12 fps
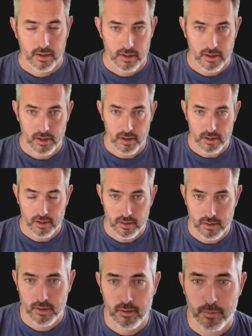our
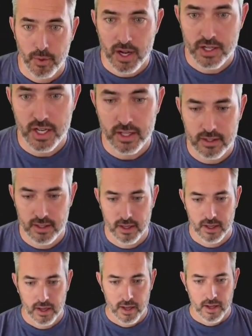project,
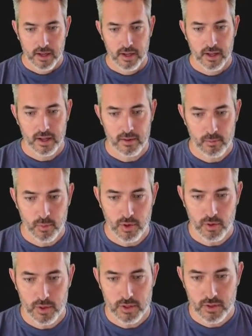and we're
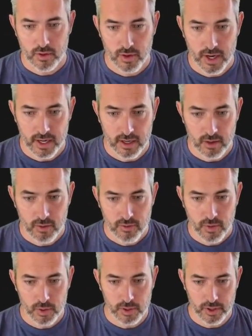going to create a new
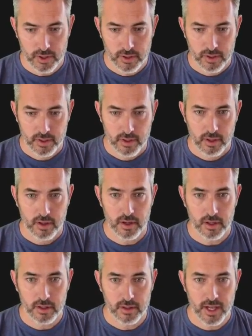folder
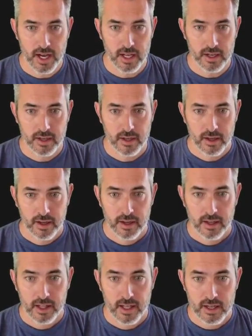called
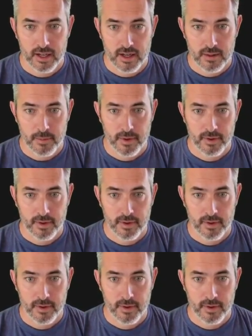.github